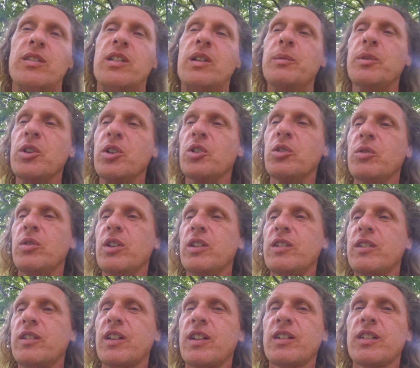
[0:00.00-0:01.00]
I'm gonna go
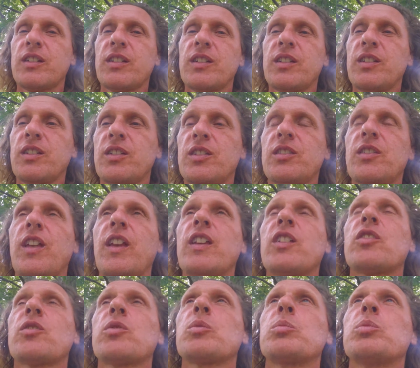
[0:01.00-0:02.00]
untense.
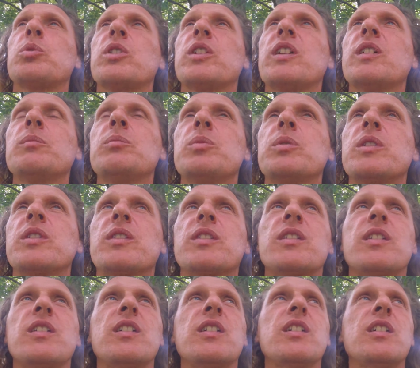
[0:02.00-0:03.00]
Thanks for putting up with